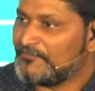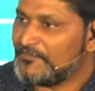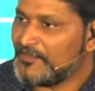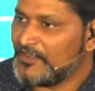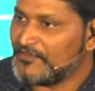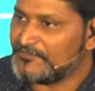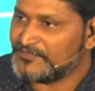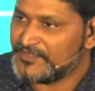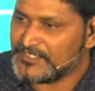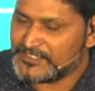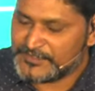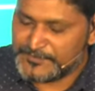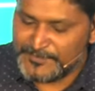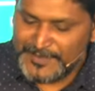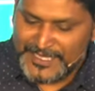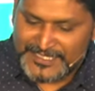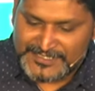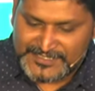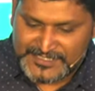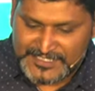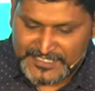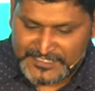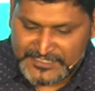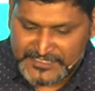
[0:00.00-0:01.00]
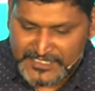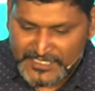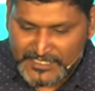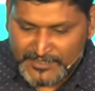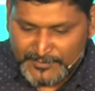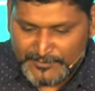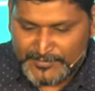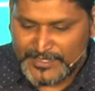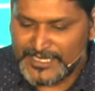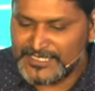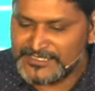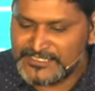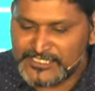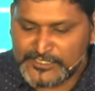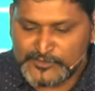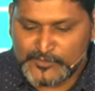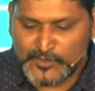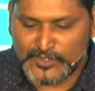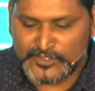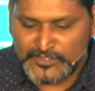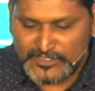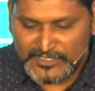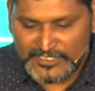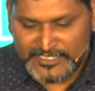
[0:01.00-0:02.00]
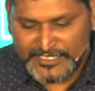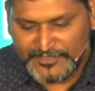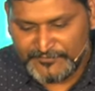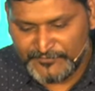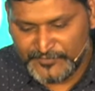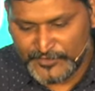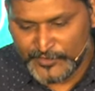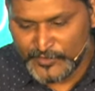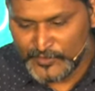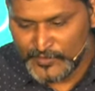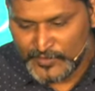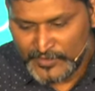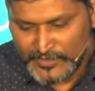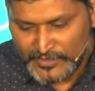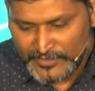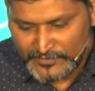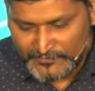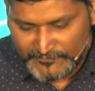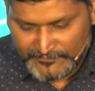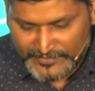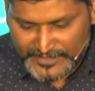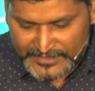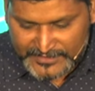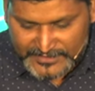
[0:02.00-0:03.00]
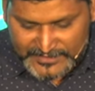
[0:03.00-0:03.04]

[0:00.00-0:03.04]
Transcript: of, of this passage, but I just want to leave you